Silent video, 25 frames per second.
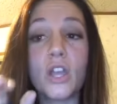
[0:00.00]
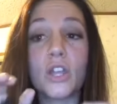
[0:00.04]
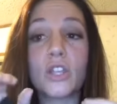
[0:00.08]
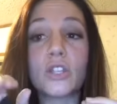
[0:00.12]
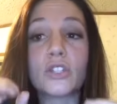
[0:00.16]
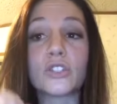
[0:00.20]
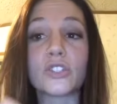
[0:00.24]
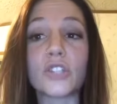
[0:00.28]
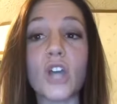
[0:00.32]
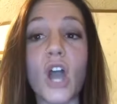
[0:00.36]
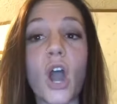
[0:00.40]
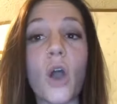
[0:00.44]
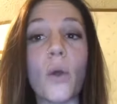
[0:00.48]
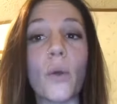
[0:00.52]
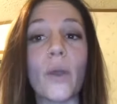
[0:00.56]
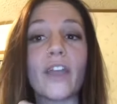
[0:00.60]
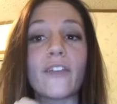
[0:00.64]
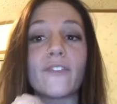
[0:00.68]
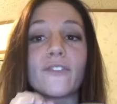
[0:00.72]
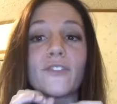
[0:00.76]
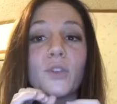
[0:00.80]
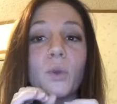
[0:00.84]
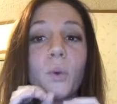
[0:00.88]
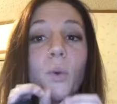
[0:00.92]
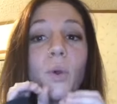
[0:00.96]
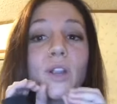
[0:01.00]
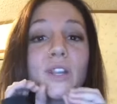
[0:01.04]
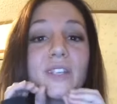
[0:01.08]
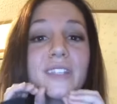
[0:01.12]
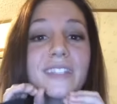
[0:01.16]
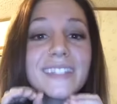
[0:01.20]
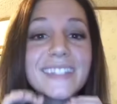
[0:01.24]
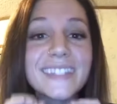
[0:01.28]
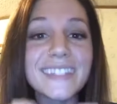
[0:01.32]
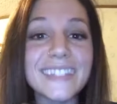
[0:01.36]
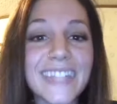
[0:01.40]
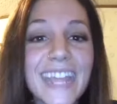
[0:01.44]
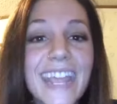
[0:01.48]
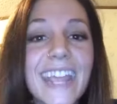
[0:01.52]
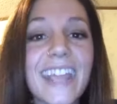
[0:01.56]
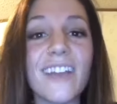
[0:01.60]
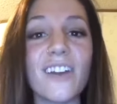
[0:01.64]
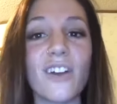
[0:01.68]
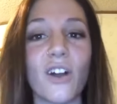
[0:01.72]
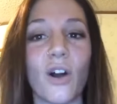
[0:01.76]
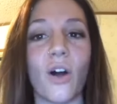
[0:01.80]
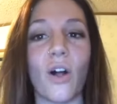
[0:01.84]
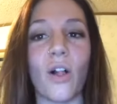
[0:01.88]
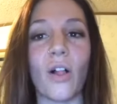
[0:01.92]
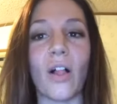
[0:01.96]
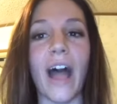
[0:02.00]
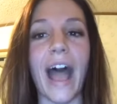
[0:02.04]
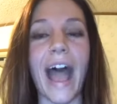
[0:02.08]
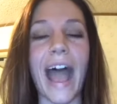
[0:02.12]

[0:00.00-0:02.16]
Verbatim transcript: So, if you're single,